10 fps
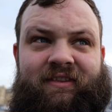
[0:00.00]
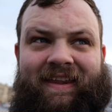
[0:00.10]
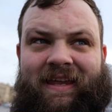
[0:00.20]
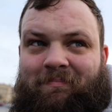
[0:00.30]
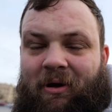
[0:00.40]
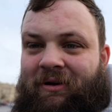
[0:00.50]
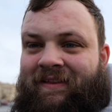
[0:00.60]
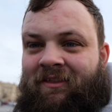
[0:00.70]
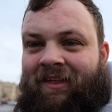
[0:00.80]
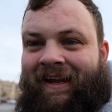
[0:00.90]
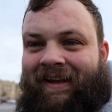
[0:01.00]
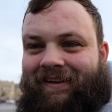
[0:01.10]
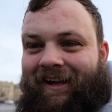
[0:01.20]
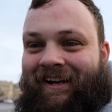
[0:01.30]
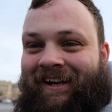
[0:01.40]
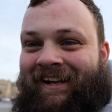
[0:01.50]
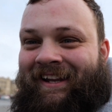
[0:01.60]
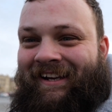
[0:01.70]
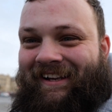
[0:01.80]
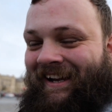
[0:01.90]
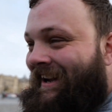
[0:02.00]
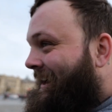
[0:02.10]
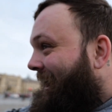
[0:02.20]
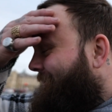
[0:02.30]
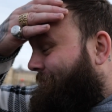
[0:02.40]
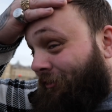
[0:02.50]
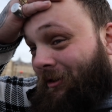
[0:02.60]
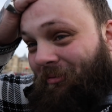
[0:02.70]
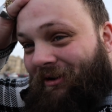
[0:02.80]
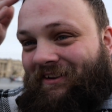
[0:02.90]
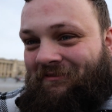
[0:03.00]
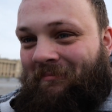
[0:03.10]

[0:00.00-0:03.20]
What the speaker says: are they building the thing? Like, for a brief